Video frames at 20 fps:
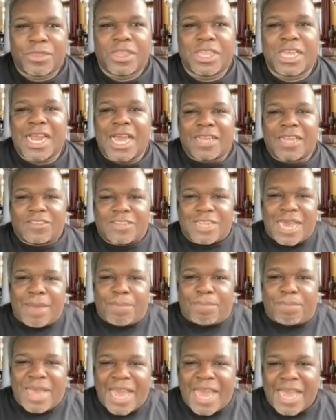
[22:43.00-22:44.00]
Then I
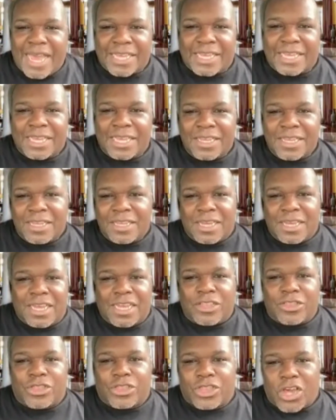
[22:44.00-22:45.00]
sat back
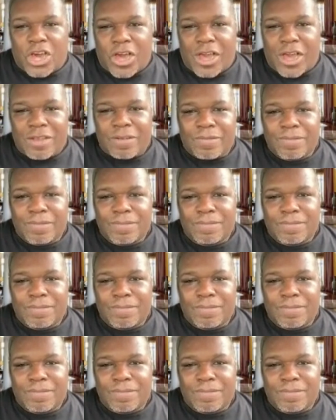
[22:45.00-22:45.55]
and thought,